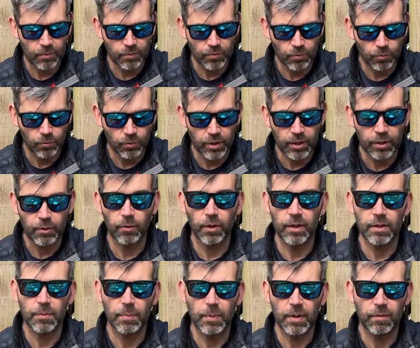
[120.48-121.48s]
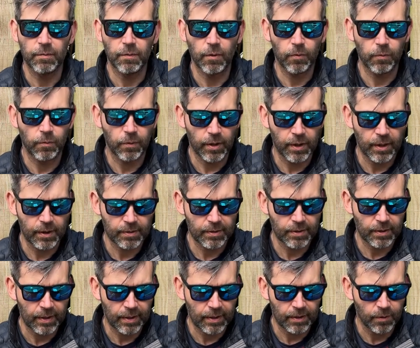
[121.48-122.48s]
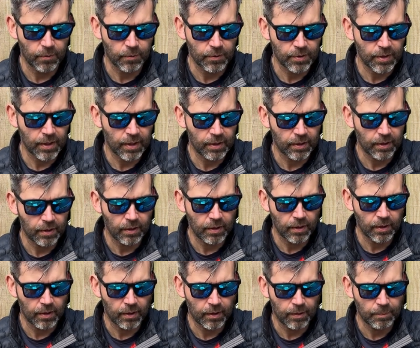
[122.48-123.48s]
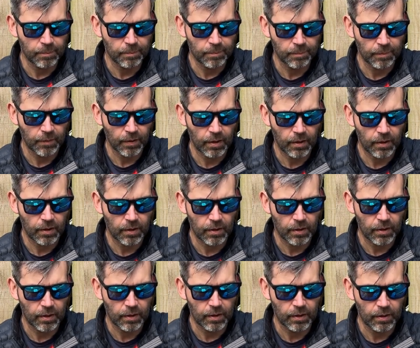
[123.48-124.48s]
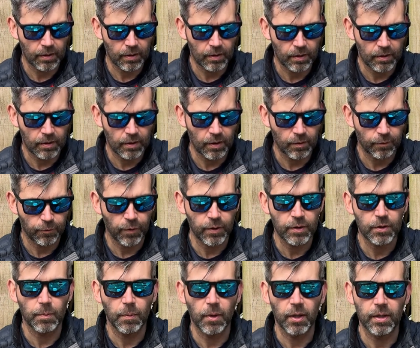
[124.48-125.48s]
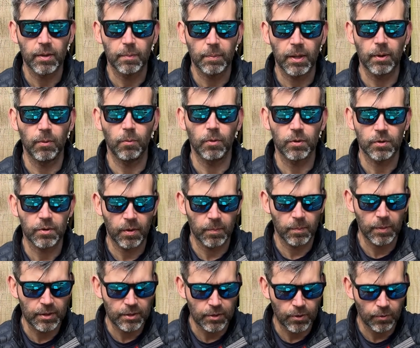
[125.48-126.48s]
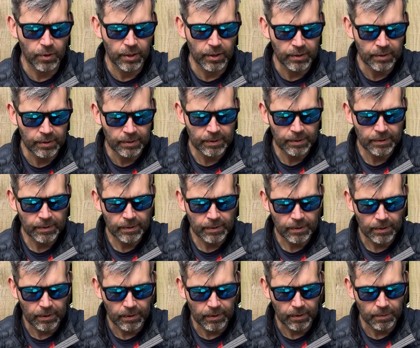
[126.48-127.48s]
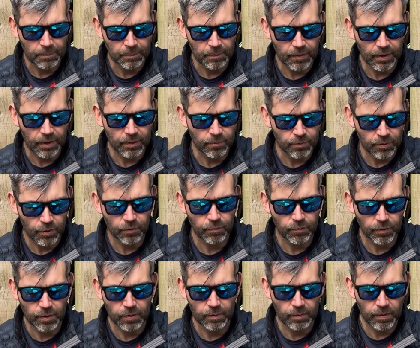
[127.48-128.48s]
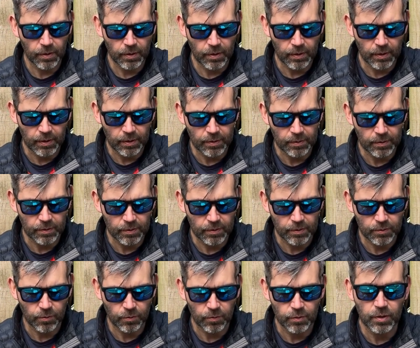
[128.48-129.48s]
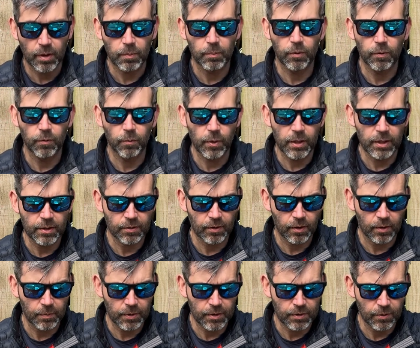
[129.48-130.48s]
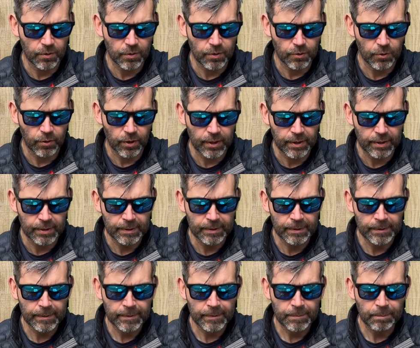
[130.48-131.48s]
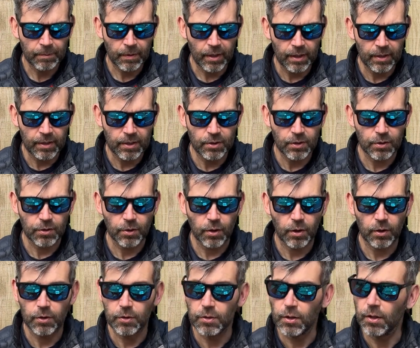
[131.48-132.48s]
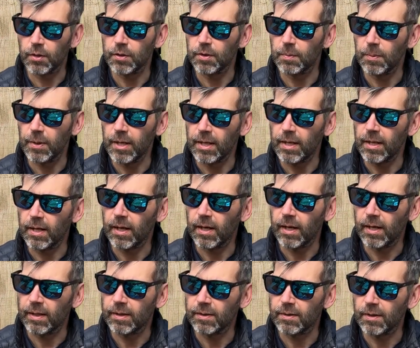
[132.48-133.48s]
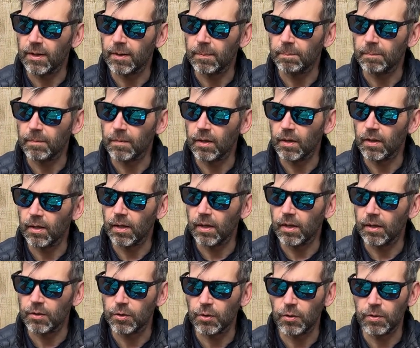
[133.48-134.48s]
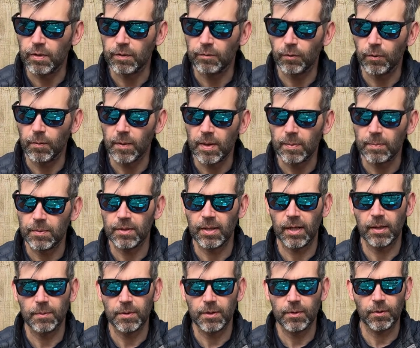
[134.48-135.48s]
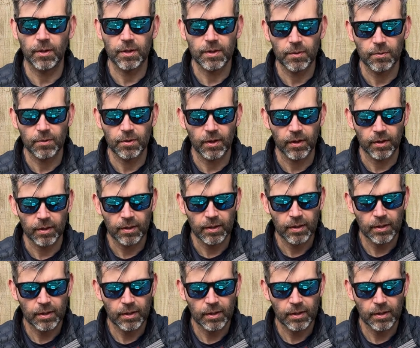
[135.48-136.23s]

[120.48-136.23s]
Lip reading: was really great to be involved with that. And I was telling a friend of mine about what I'd been doing, and it was over a sort of number of weeks that I've been doing the training. And he just kind of turned to me and shooting from the hip and telling me straight, he was like,